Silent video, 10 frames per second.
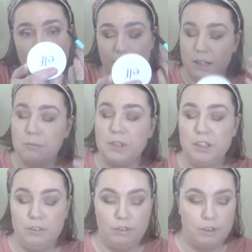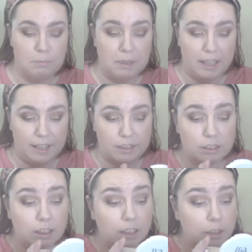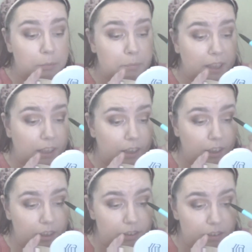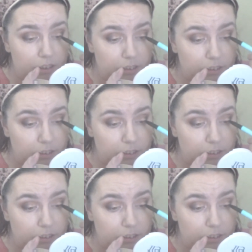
And I'm going to use the black on my eyes.